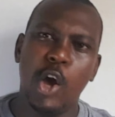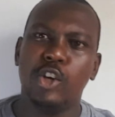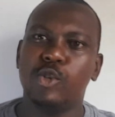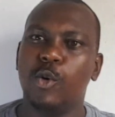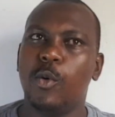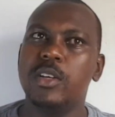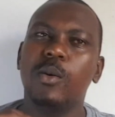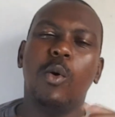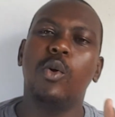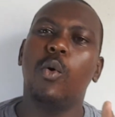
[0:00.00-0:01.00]
So kweza kwa
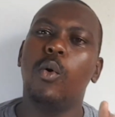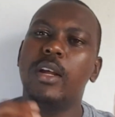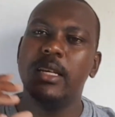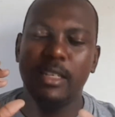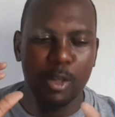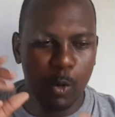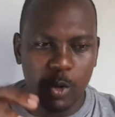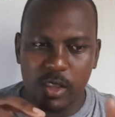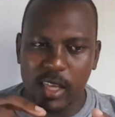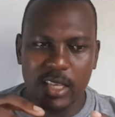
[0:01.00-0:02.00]
unongori ita the good
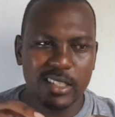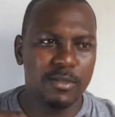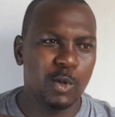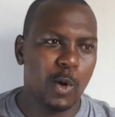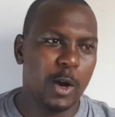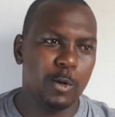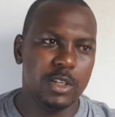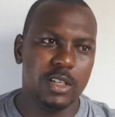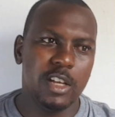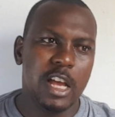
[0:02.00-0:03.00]
things, even though
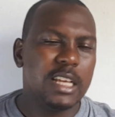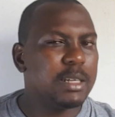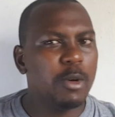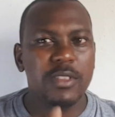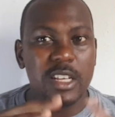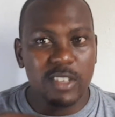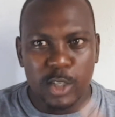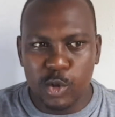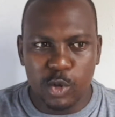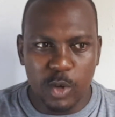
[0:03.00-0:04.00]
some of things
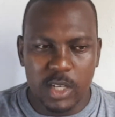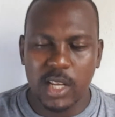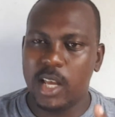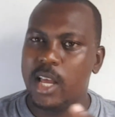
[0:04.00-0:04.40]
andinozoita,